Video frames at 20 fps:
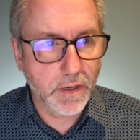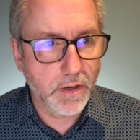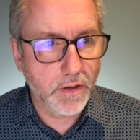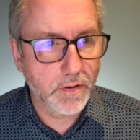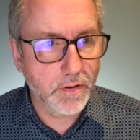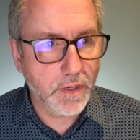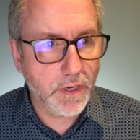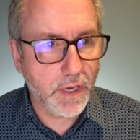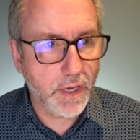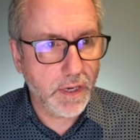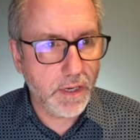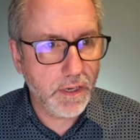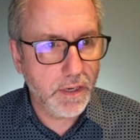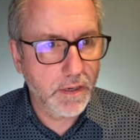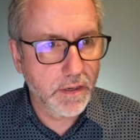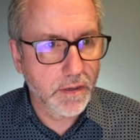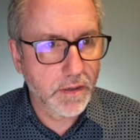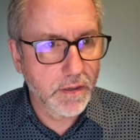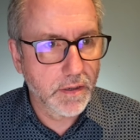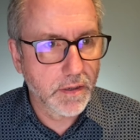okay.
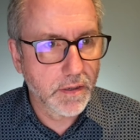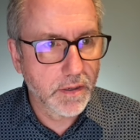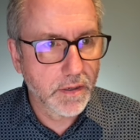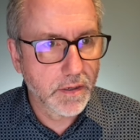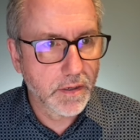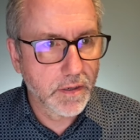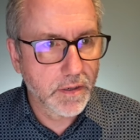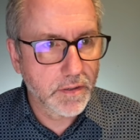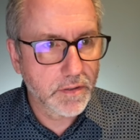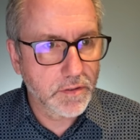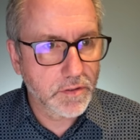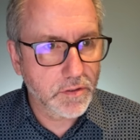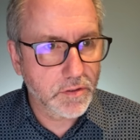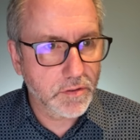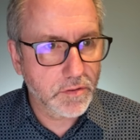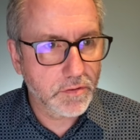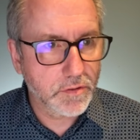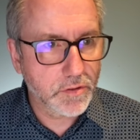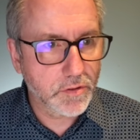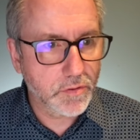
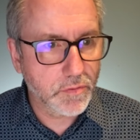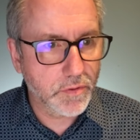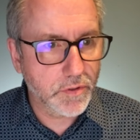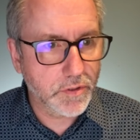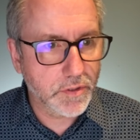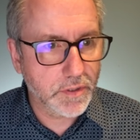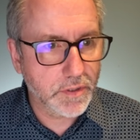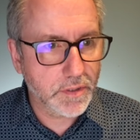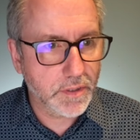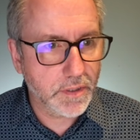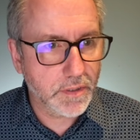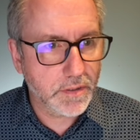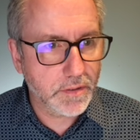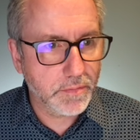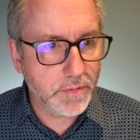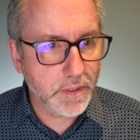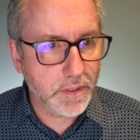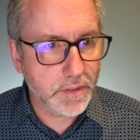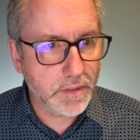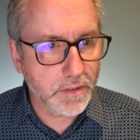Squish this out a
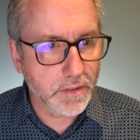bit.